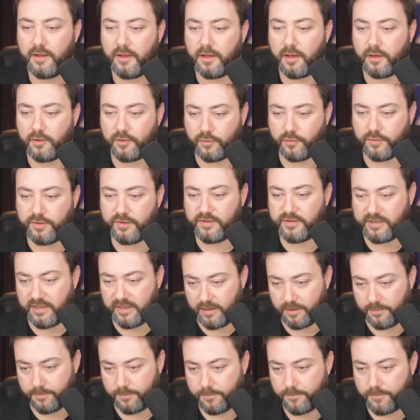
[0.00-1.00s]
According to
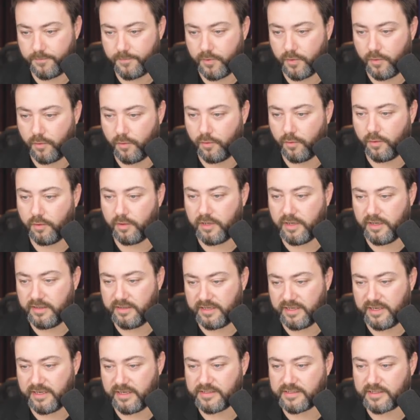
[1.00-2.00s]
him, all
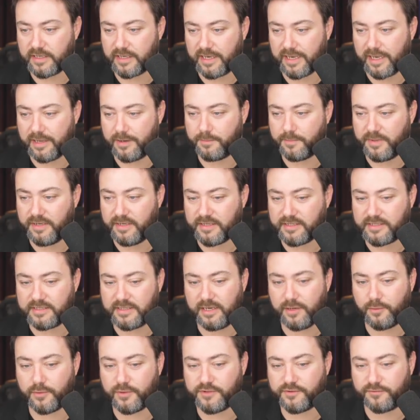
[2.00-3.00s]
ideas can be
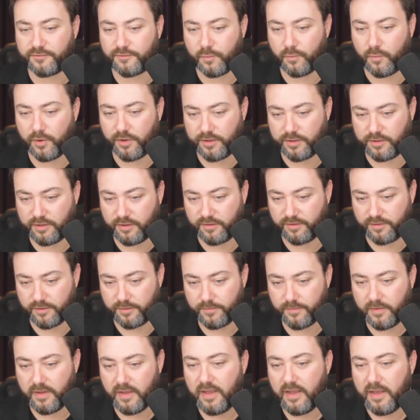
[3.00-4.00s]
distinguished from one another,